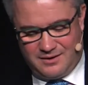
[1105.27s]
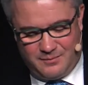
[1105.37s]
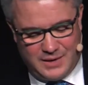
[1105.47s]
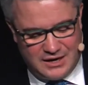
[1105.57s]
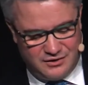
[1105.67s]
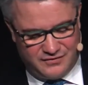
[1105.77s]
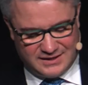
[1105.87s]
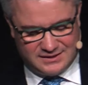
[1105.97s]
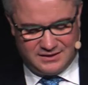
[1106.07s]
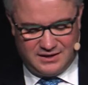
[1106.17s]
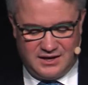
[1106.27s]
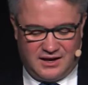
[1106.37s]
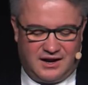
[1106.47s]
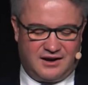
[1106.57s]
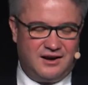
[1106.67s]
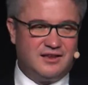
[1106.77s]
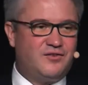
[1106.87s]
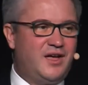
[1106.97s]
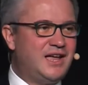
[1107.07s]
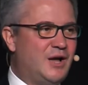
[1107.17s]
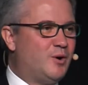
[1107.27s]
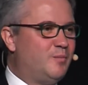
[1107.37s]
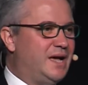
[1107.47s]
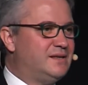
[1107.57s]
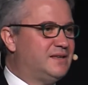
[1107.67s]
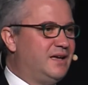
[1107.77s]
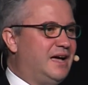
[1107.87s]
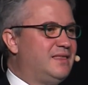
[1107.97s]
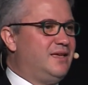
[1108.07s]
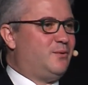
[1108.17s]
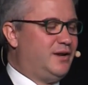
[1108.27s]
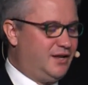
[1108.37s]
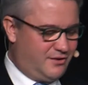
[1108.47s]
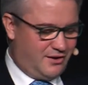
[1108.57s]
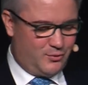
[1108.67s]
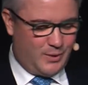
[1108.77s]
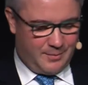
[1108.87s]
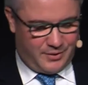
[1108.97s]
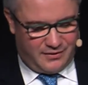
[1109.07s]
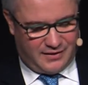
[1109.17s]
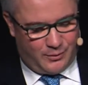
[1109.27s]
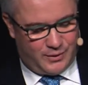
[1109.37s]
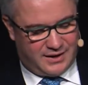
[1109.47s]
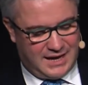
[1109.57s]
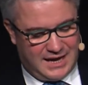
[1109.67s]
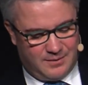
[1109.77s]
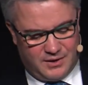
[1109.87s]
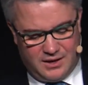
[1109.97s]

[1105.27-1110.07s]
Many of us are trying our best. I think we need to up our game.